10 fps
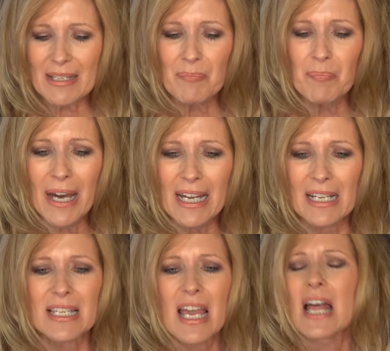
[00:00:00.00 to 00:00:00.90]

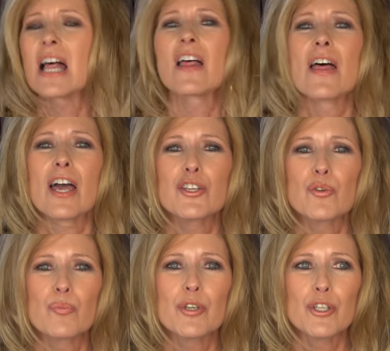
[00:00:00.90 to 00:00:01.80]
But
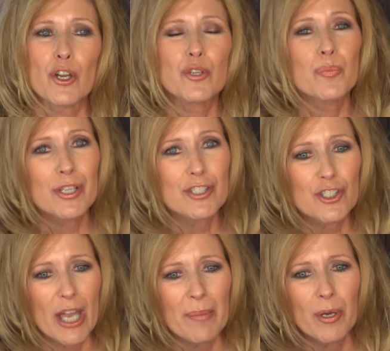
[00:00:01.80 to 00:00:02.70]
you put the
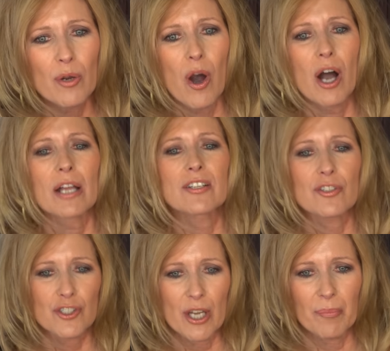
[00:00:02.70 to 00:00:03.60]
shampoo on,
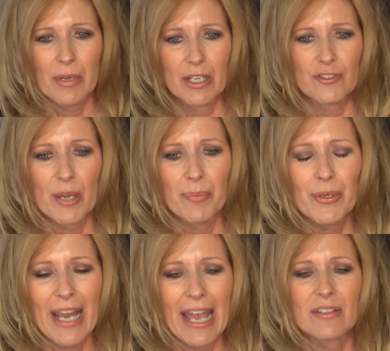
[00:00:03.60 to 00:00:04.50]
shampoo
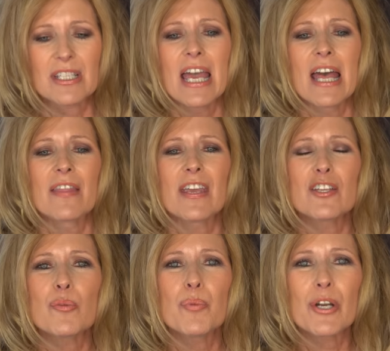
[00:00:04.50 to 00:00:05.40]
it out,
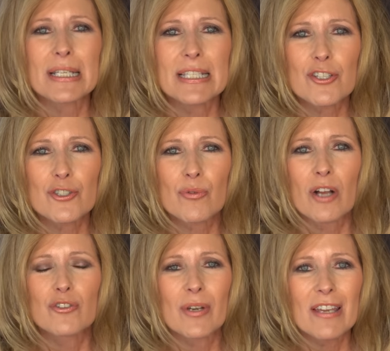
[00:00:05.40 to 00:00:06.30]
then you put conditioner
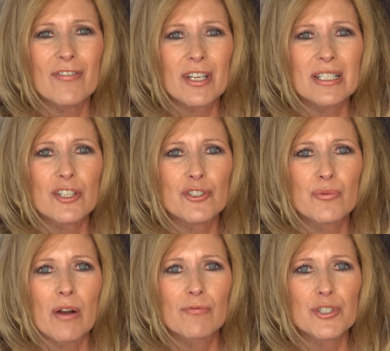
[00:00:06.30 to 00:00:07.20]
on, you leave the
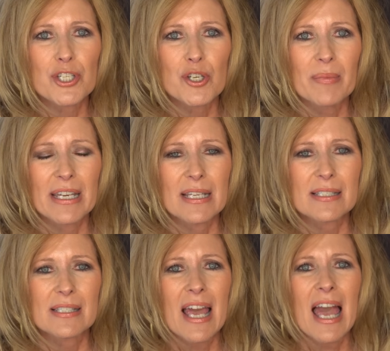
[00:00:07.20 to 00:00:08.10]
conditioner on for 2
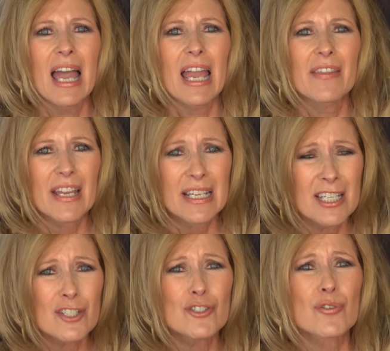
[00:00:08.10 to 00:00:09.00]
minutes. And the
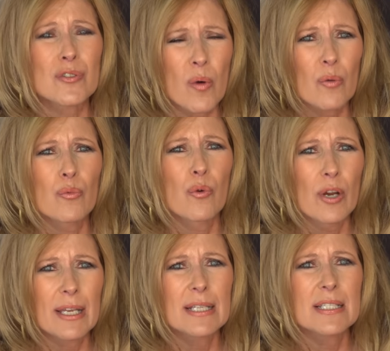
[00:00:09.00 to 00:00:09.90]
conditioner is what
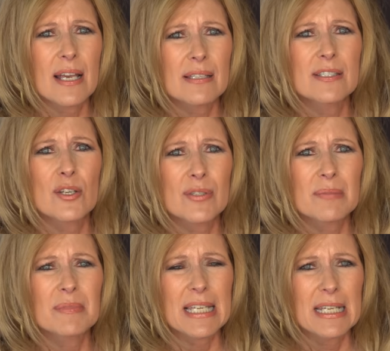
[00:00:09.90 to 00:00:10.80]
really does do
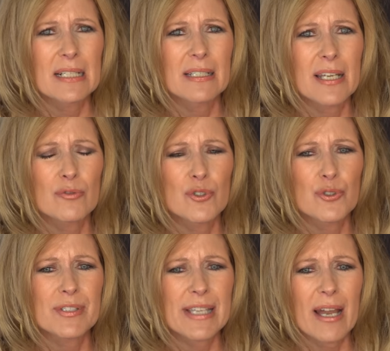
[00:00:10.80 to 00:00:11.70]
some tingling on
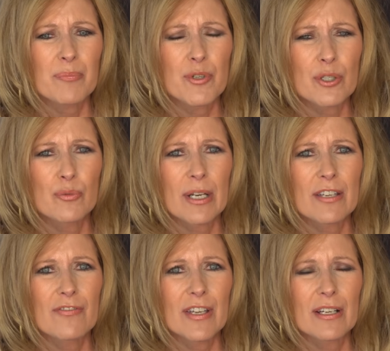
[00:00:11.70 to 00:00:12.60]
your scalp. You can
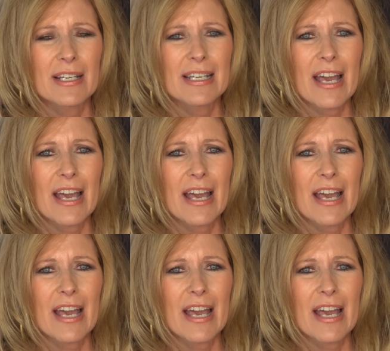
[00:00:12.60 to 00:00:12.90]
really feel it.